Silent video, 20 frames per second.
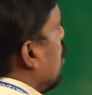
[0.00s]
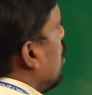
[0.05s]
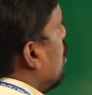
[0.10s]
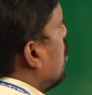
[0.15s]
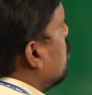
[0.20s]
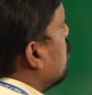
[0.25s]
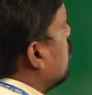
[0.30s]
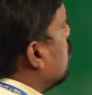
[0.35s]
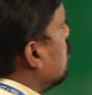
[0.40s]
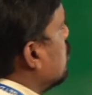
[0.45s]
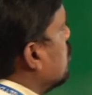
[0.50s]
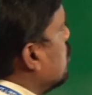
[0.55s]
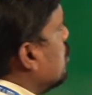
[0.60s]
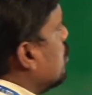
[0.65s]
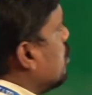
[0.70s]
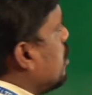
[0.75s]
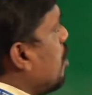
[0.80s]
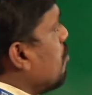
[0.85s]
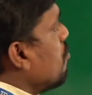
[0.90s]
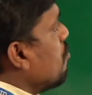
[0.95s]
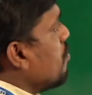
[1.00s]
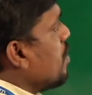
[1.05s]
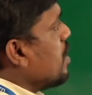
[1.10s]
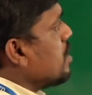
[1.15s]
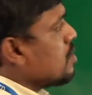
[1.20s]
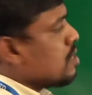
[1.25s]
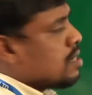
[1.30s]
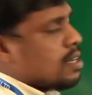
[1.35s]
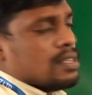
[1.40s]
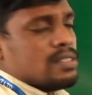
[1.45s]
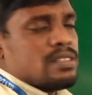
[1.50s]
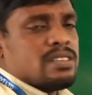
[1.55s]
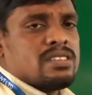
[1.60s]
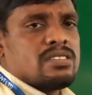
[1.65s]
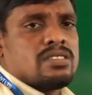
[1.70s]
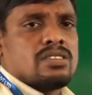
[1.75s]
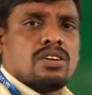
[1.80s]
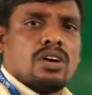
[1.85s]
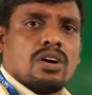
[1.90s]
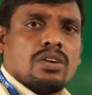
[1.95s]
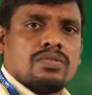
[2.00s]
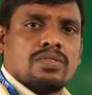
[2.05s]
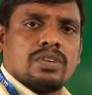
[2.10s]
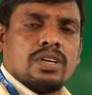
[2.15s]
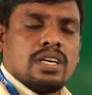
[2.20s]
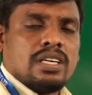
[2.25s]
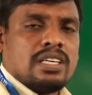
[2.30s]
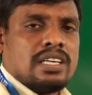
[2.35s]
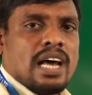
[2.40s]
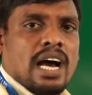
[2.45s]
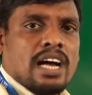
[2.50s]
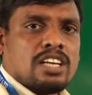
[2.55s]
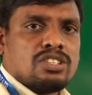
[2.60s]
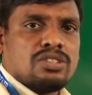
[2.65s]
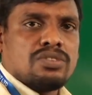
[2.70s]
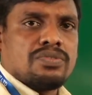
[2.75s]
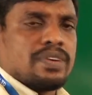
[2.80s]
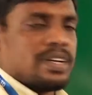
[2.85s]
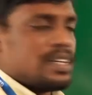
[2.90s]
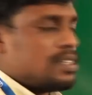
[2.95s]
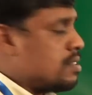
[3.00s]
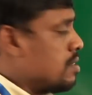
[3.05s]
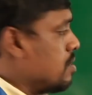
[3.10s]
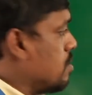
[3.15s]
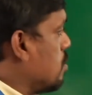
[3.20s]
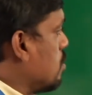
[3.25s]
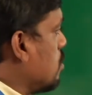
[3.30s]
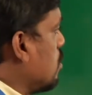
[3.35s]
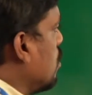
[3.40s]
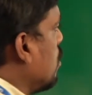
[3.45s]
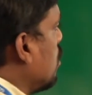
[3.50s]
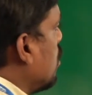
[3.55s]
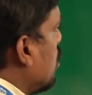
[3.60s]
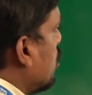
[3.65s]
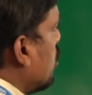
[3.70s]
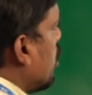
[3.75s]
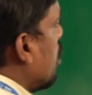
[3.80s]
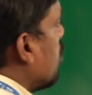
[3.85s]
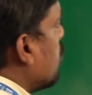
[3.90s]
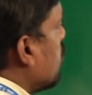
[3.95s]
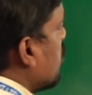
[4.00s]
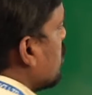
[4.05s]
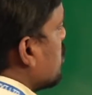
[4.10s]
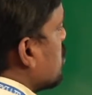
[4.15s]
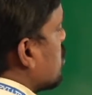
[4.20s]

the M phase consisted of dash phases. The M phase